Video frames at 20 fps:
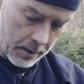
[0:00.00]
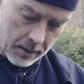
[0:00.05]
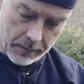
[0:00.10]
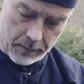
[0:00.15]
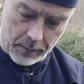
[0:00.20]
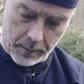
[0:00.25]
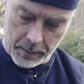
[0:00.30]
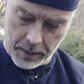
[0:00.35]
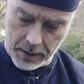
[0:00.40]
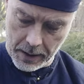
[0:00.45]
is
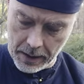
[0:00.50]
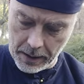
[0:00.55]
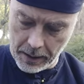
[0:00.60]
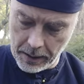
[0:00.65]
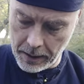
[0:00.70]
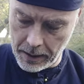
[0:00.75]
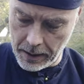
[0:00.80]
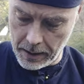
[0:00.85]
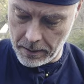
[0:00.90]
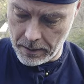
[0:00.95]
from
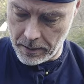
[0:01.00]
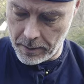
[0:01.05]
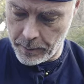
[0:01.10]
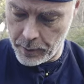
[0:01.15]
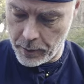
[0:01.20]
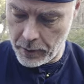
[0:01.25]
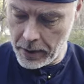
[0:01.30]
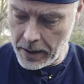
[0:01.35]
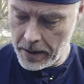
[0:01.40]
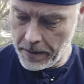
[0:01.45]
Cathay
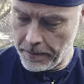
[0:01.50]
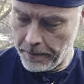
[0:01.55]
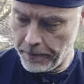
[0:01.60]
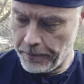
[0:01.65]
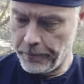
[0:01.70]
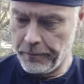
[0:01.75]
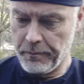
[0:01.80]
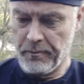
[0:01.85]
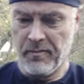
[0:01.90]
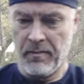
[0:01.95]
Armory
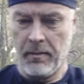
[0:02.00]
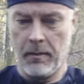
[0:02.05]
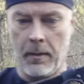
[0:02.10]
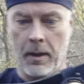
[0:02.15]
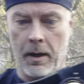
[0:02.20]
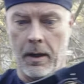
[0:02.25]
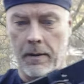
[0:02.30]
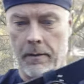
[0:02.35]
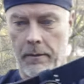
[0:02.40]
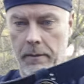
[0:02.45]

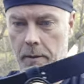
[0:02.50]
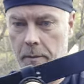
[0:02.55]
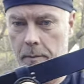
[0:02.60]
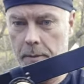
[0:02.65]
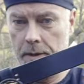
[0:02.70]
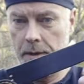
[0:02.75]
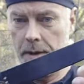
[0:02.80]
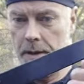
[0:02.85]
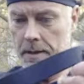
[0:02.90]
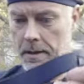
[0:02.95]
from
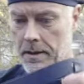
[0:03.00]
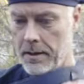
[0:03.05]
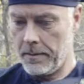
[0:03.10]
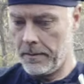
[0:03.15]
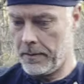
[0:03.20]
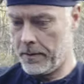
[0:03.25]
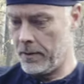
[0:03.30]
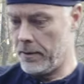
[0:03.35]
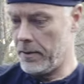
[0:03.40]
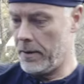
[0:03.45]
Caesar.
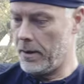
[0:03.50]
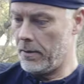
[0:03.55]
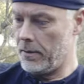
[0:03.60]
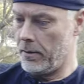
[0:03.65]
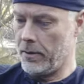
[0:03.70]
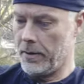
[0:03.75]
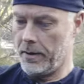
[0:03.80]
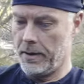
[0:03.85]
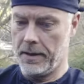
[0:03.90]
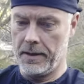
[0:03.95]
So now
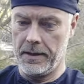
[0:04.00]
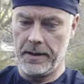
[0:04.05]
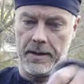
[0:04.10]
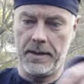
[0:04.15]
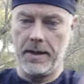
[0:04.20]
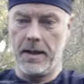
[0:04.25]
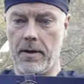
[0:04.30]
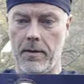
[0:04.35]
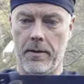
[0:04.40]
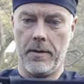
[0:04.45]
look, this is
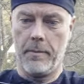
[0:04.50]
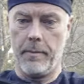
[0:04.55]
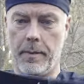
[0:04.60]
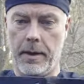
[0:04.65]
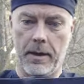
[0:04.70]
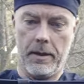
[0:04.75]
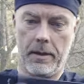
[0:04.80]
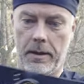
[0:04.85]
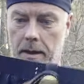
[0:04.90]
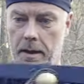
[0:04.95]
now the
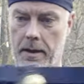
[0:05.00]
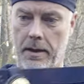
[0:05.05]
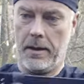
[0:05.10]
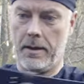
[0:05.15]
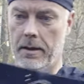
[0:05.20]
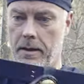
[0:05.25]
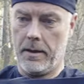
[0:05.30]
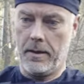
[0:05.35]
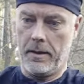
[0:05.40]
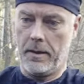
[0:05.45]
belt,
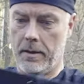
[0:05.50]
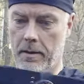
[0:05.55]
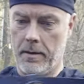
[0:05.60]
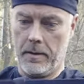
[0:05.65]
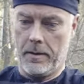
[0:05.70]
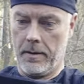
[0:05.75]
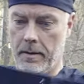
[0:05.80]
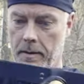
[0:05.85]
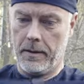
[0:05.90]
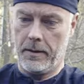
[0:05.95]
the
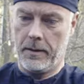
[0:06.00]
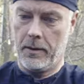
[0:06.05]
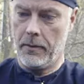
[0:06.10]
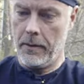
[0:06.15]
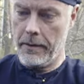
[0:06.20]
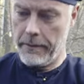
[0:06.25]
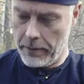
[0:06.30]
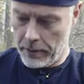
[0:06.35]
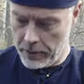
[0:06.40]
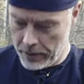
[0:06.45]
quiver